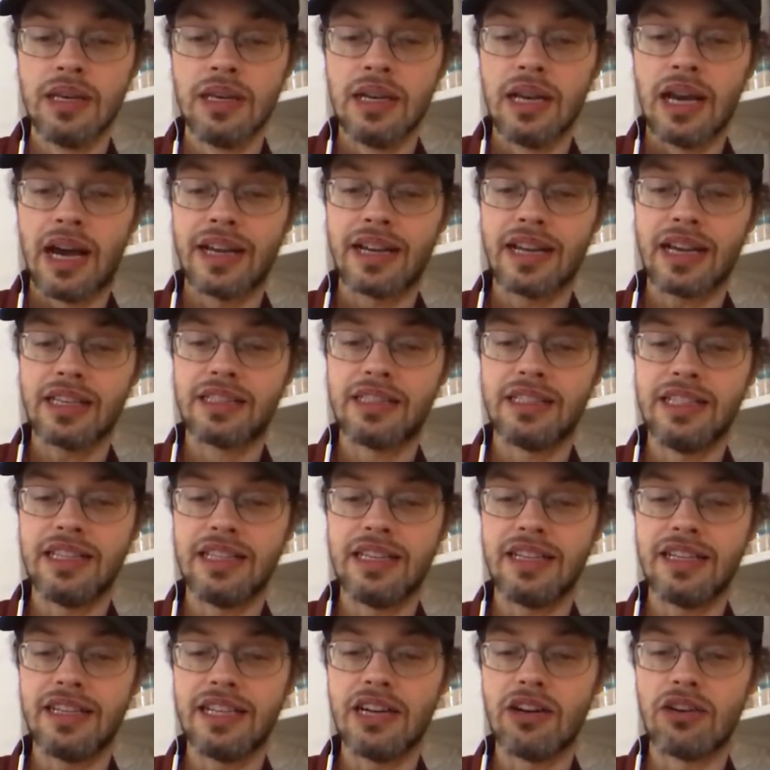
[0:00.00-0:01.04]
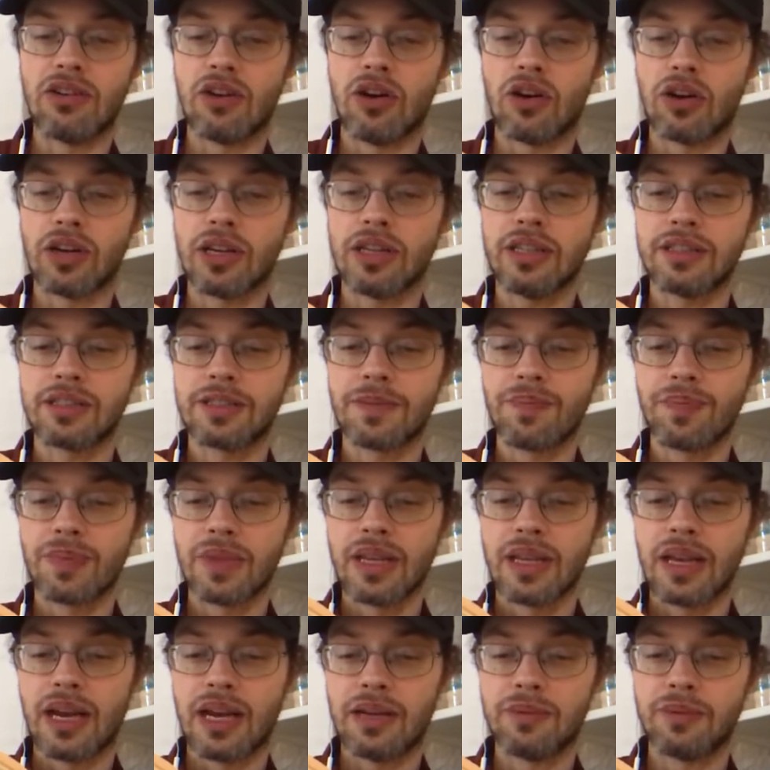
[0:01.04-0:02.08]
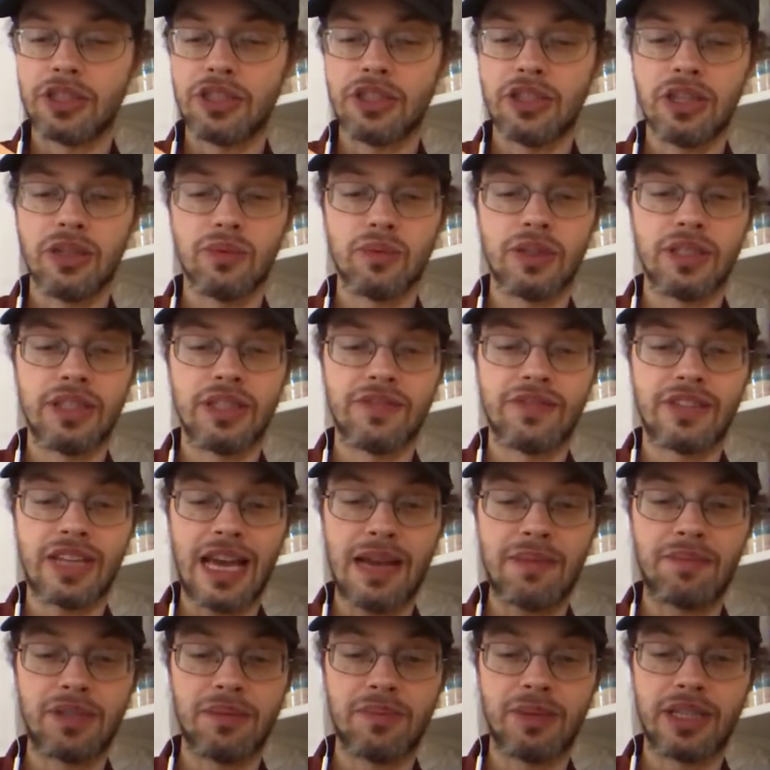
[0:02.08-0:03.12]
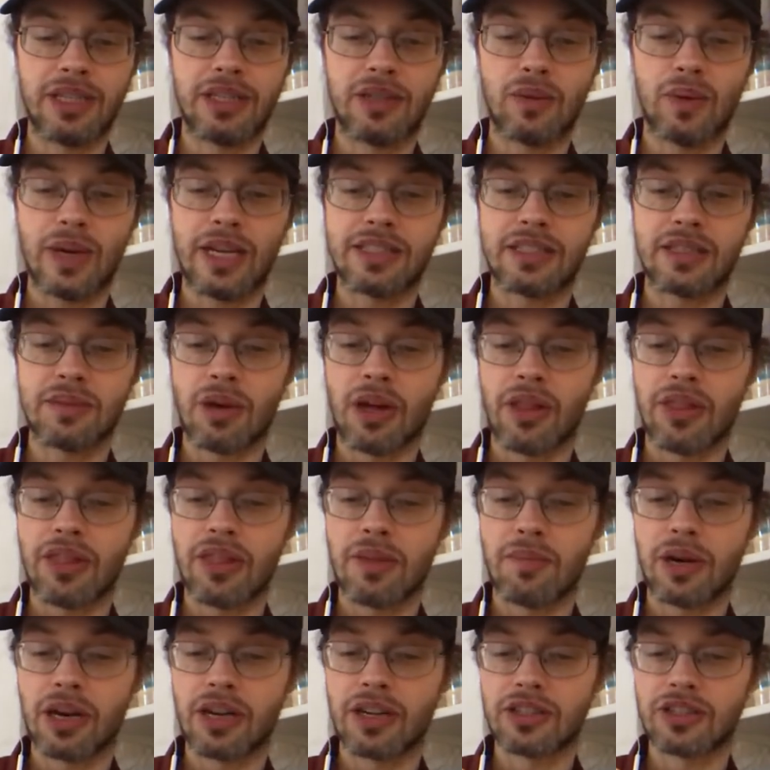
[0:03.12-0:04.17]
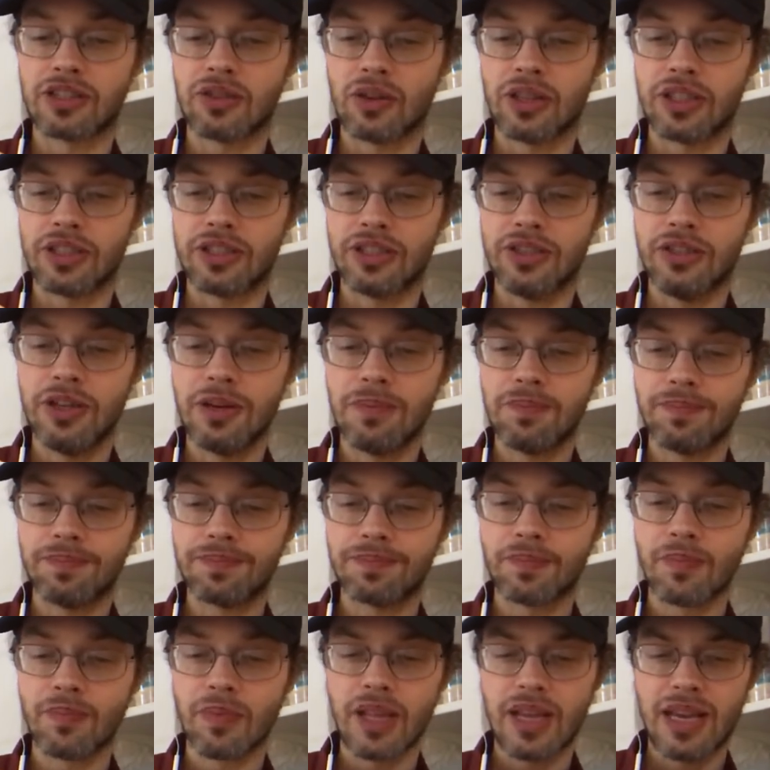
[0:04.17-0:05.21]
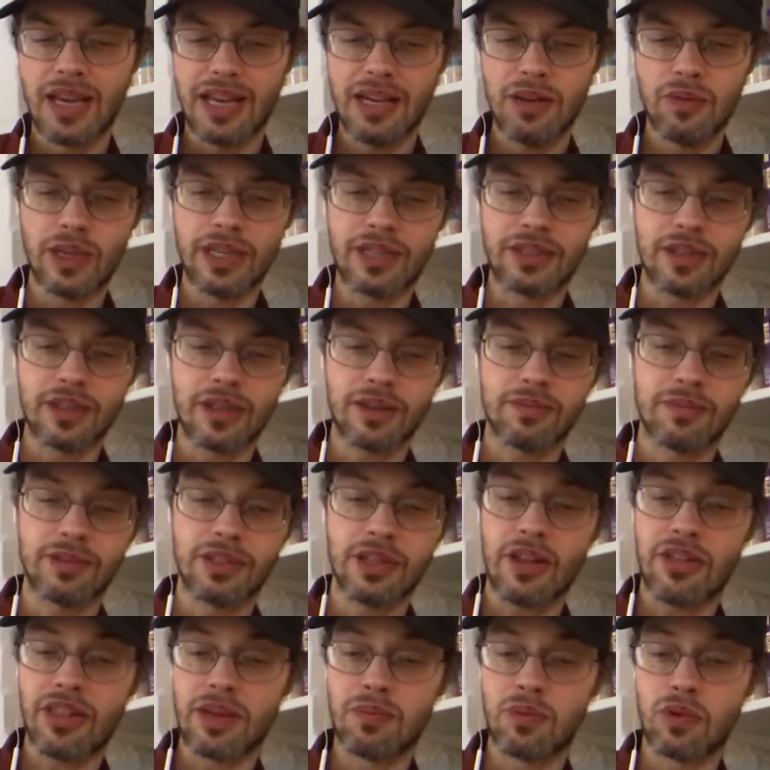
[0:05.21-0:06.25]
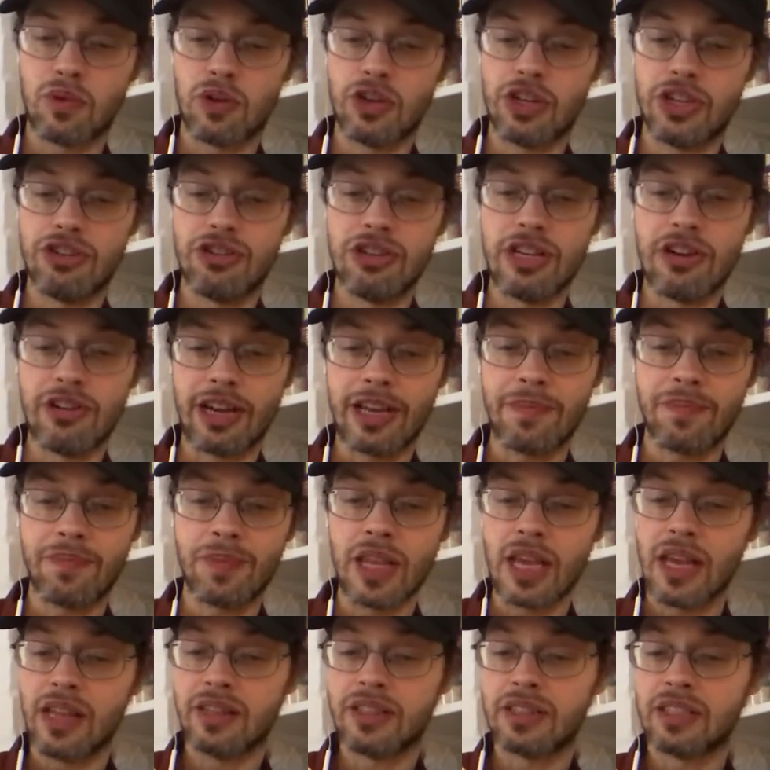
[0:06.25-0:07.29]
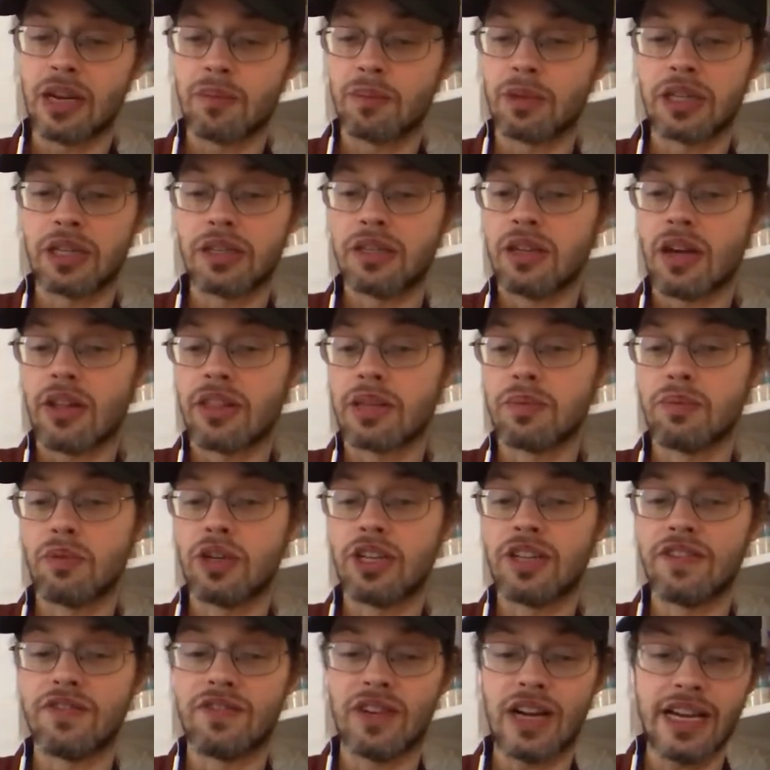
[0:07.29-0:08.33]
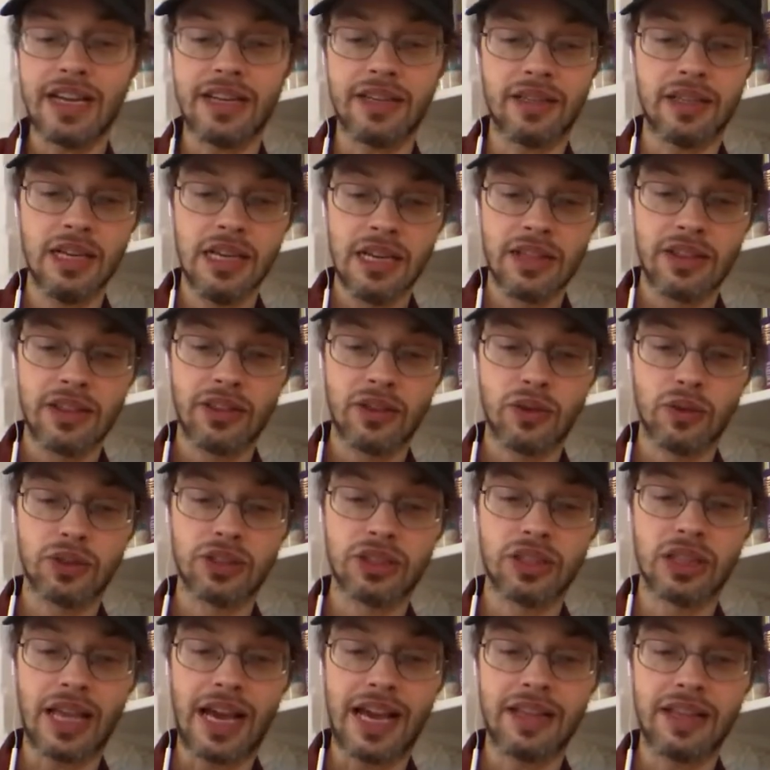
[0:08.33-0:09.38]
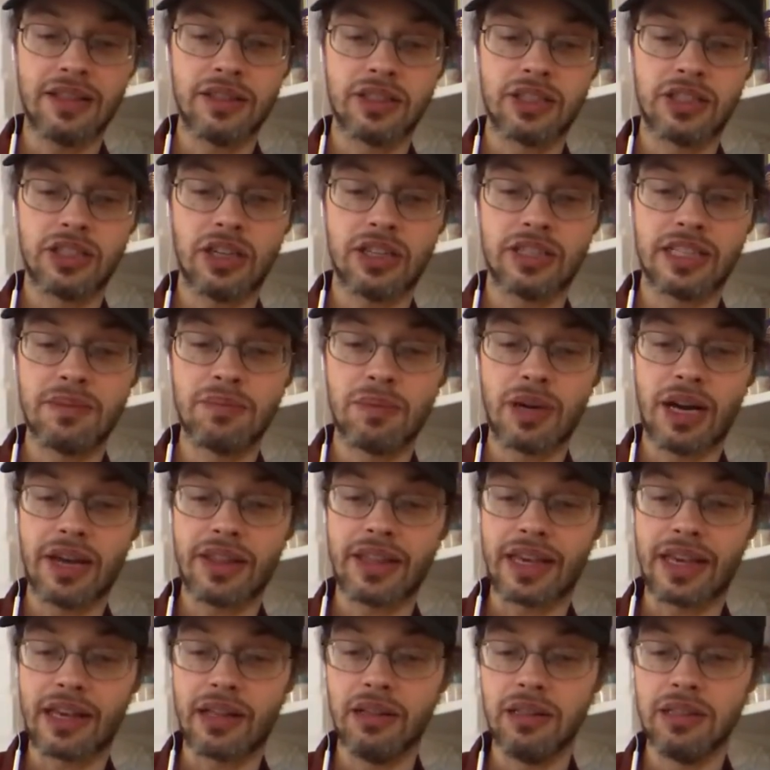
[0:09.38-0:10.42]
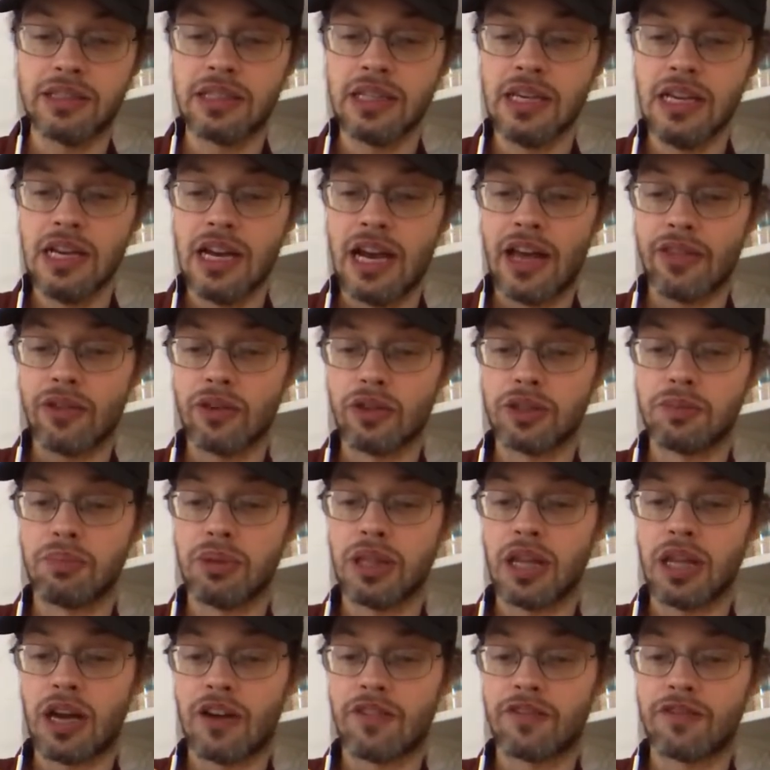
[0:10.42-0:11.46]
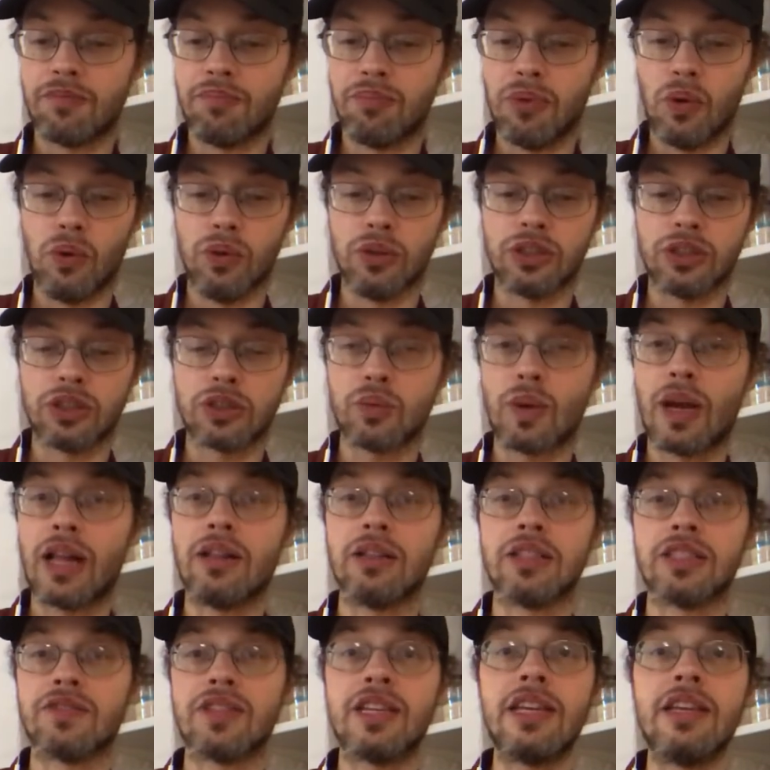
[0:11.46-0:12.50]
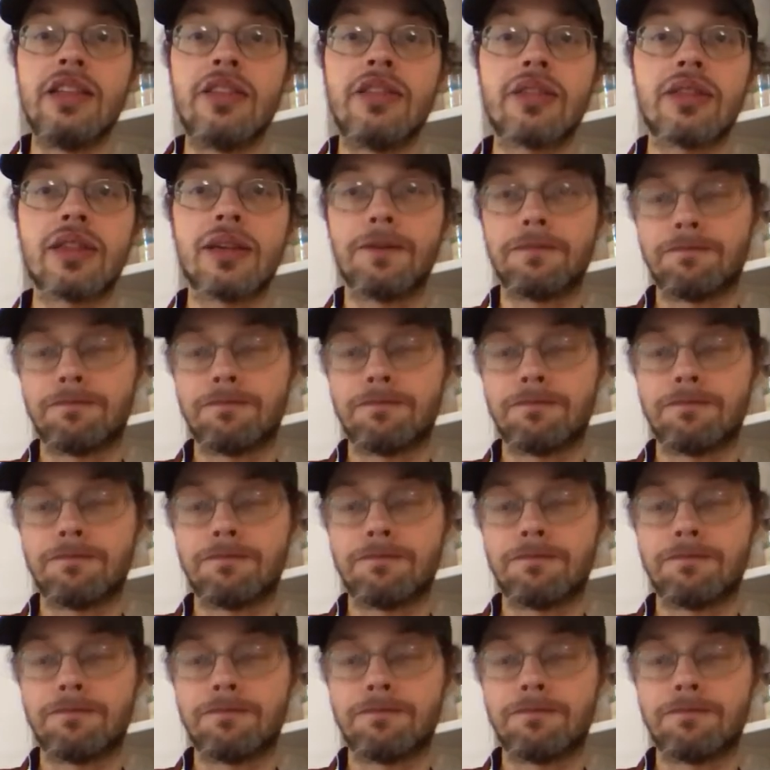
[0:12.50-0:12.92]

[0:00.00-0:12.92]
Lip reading: Had I seen it near in August, I'm sure it would have tempted me to waste a month among its solitude. In winter, nothing more dreary. In summer, nothing more divine than those glens shut in by the hills and those bluff, bold swells of heath.